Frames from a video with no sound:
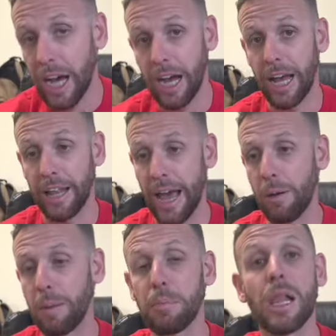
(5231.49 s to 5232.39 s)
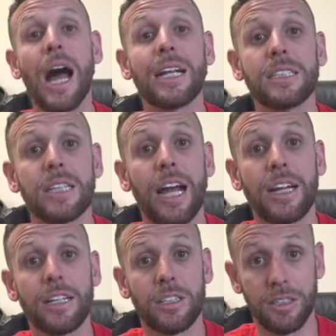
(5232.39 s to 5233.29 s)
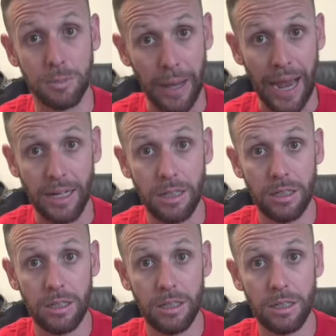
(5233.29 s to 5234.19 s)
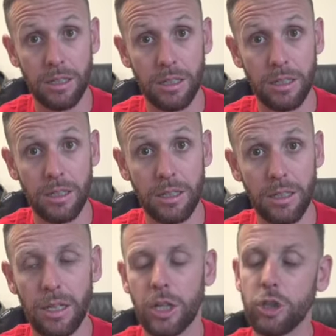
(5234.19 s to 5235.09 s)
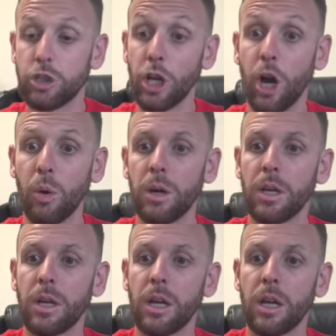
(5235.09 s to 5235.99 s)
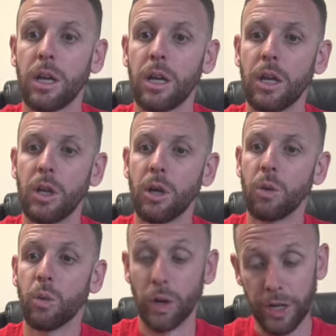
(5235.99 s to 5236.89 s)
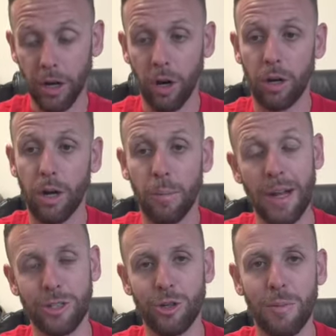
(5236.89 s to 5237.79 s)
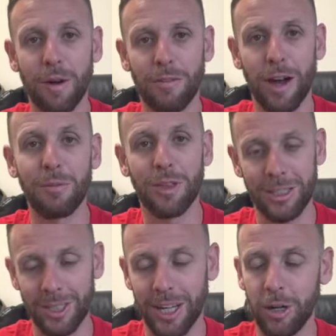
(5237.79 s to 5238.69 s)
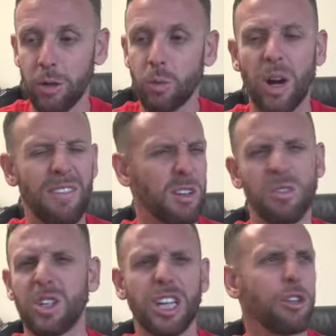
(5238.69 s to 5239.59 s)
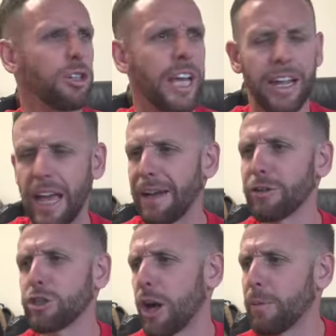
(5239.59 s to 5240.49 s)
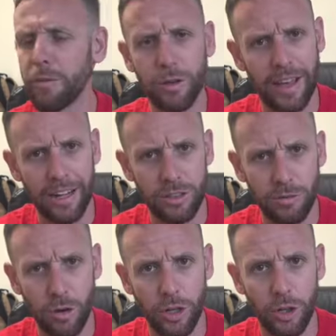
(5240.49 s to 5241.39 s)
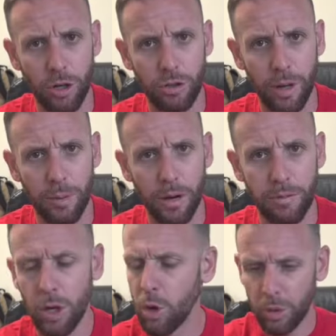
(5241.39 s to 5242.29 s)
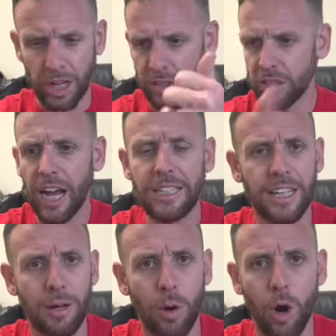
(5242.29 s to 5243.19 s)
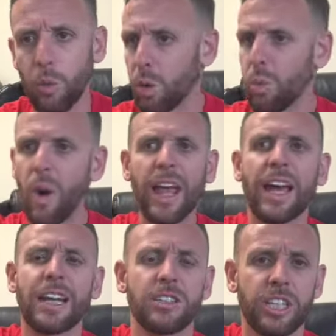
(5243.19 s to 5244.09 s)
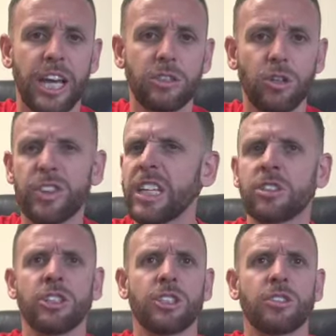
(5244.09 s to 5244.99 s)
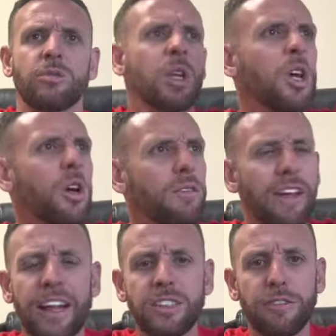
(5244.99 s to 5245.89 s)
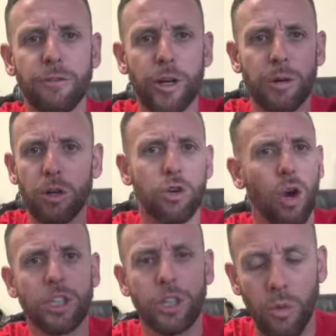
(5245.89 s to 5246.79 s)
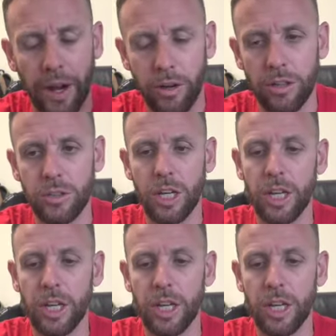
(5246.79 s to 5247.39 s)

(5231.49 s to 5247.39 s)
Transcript: And now I'm blindsided because it's back. So, we are about to drop off. I'm with Isaiah. We're having a killer day. Every drop off we've had is a front yard drop off. We got signs at them all. We're way ahead of schedule. Things are just fancy free. We're crushing records.